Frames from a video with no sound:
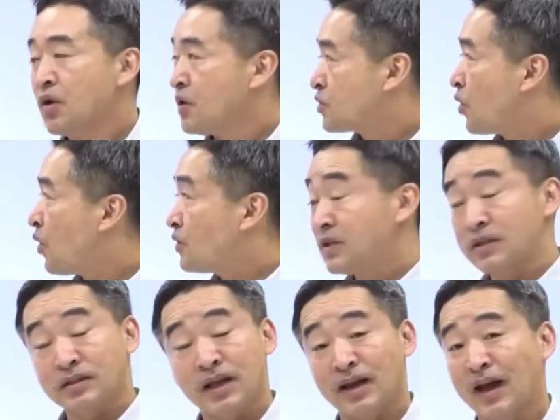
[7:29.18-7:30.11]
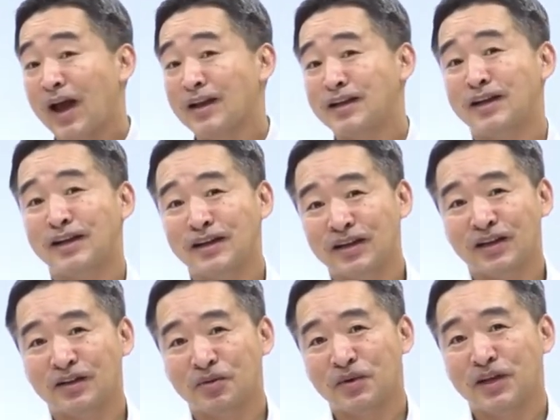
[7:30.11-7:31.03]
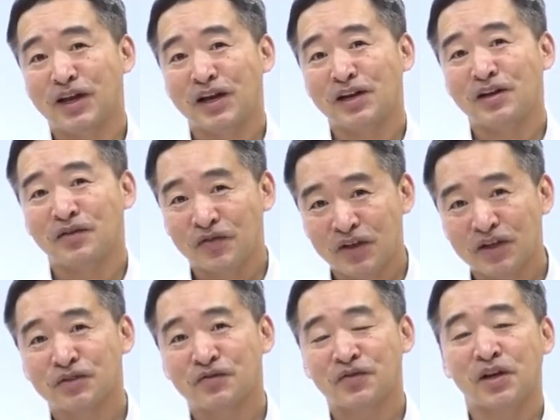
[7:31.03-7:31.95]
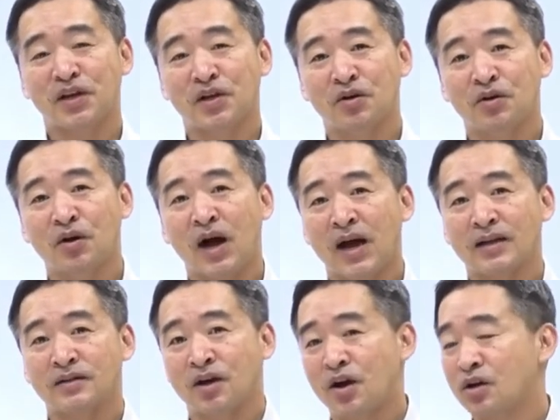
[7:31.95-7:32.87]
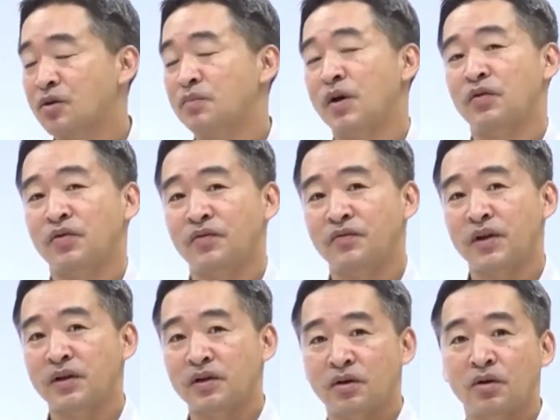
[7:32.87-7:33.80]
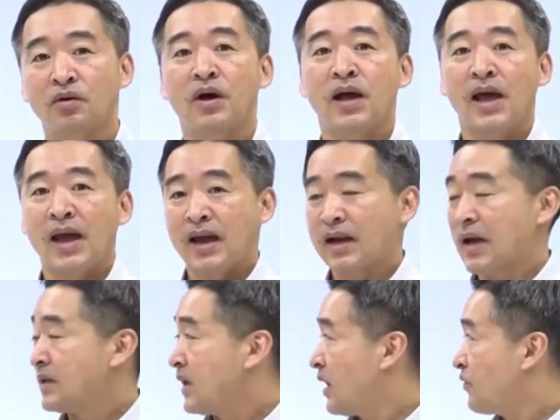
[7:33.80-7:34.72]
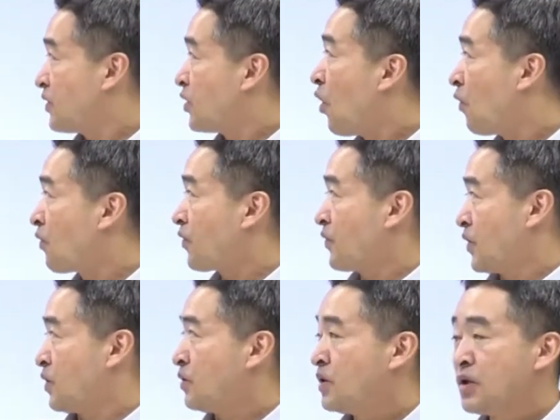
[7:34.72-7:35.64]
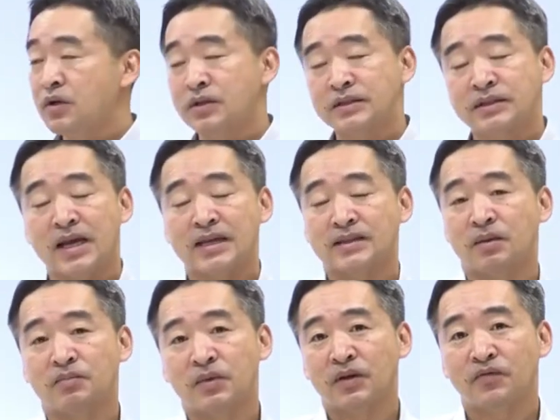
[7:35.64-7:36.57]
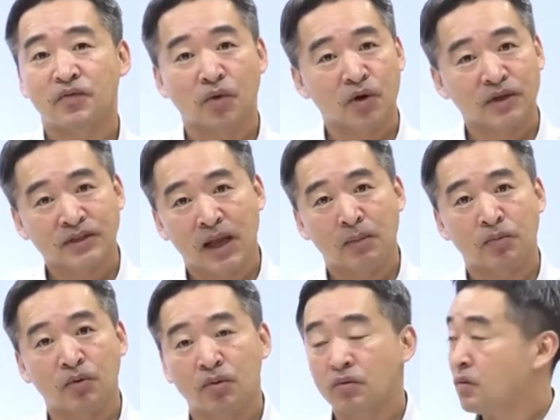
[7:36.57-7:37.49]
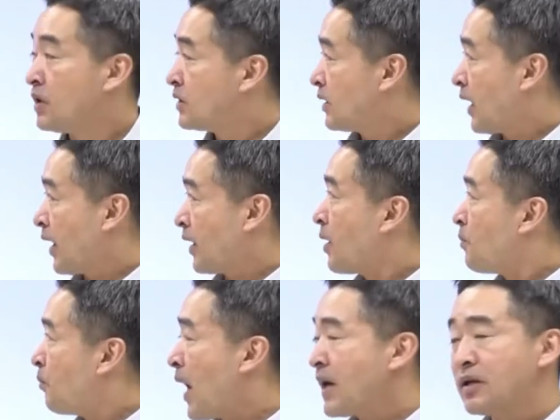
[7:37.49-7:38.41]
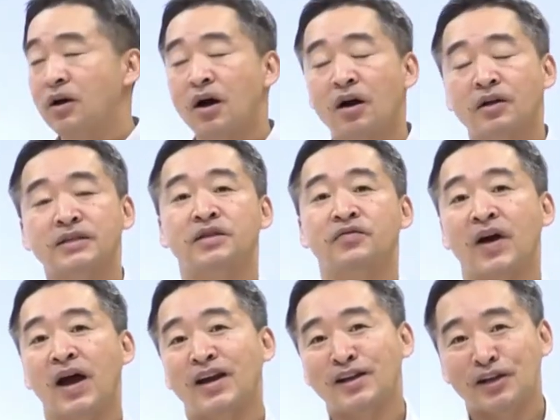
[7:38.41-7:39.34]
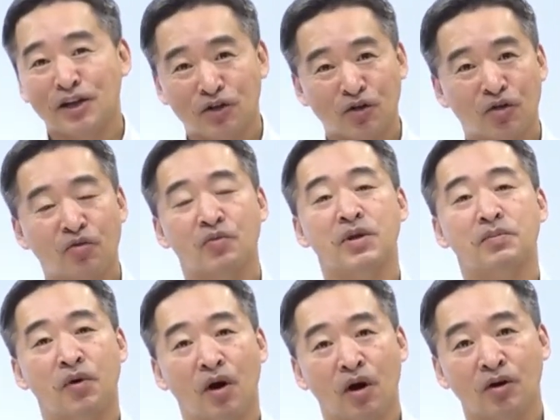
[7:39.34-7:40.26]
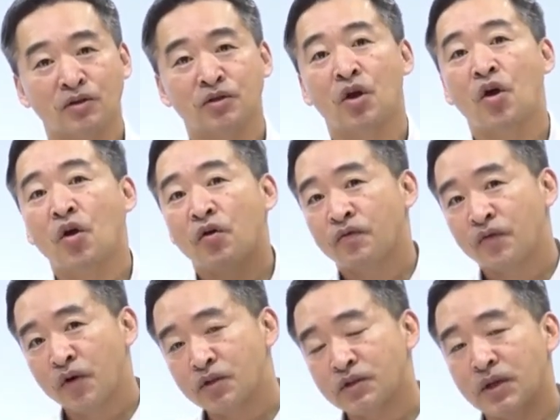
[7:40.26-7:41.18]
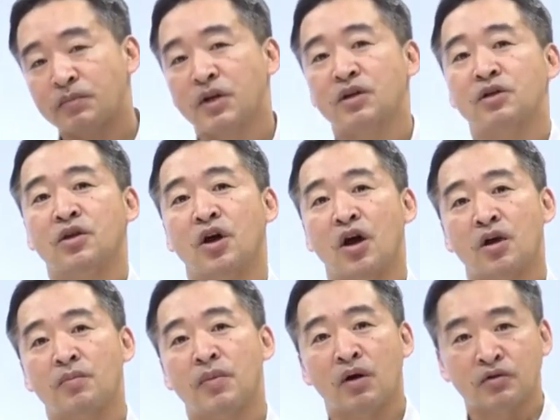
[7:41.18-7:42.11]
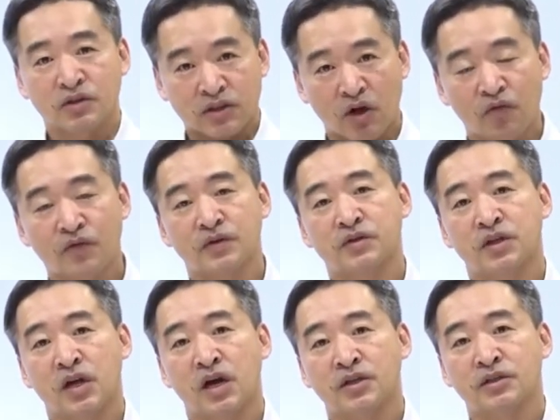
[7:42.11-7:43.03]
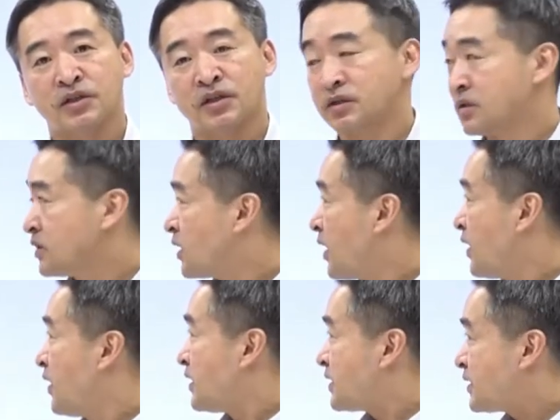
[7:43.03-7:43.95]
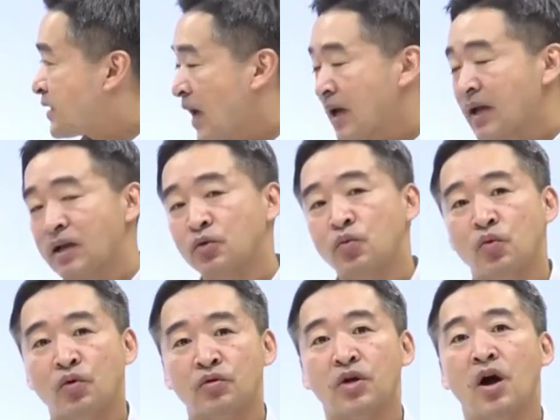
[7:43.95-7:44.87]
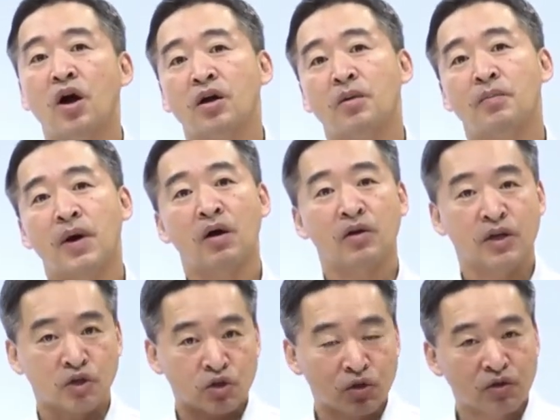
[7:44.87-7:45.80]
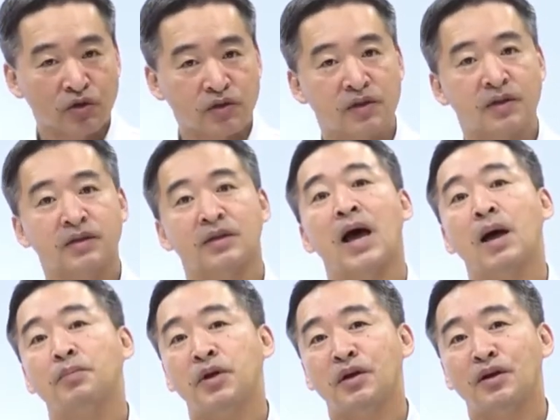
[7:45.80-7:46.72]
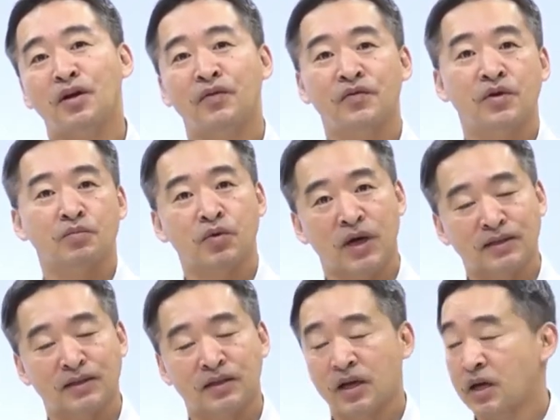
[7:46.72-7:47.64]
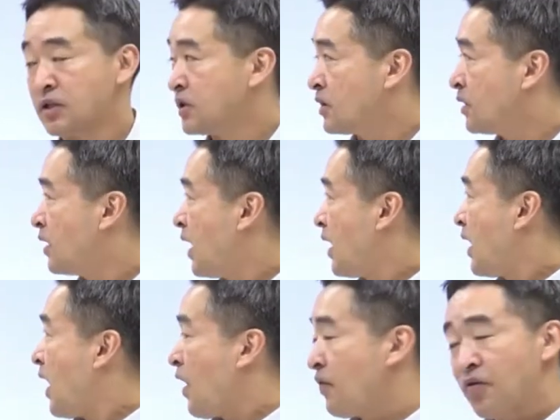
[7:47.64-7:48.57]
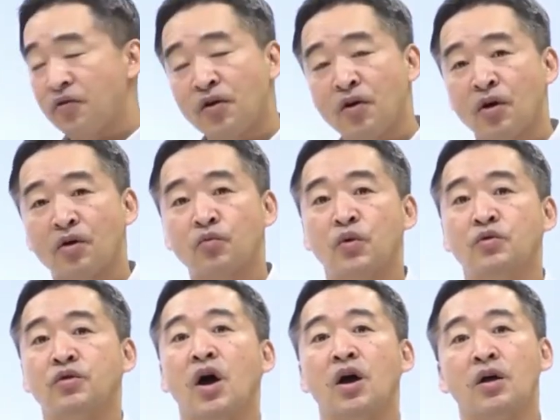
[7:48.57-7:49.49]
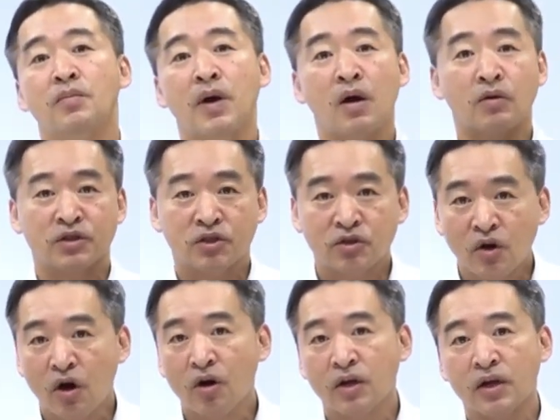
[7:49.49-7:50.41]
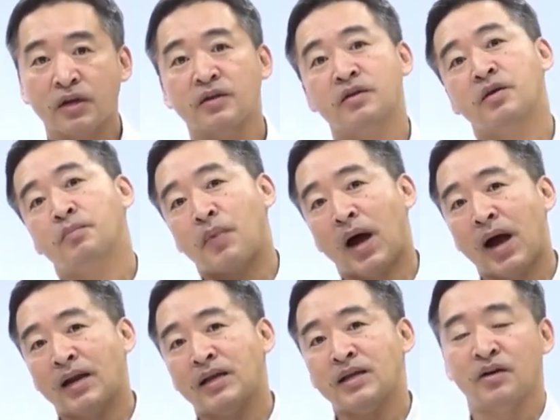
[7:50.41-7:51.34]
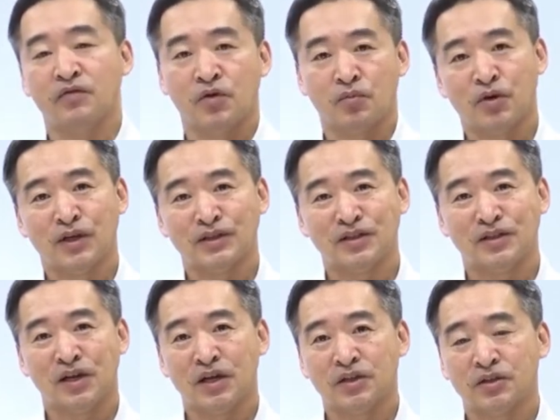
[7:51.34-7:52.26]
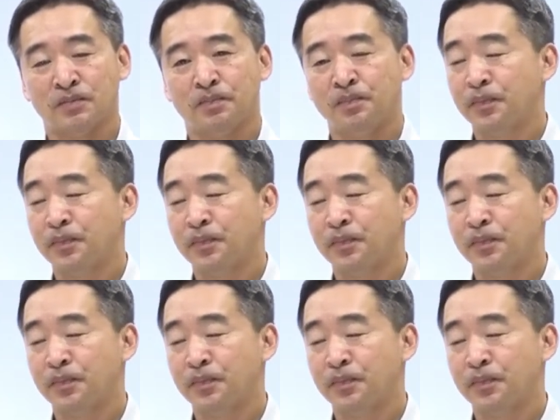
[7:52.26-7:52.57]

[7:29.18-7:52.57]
So just like I did in the beginning of this video, I talked about the video and I gave an overview. You can say something, for example, like, my talk is divided into 3 parts. First, I'm going to talk about self-introductions. Second, we'll talk about introducing the topic of your presentation. And third, we'll talk about starting the body of your presentation.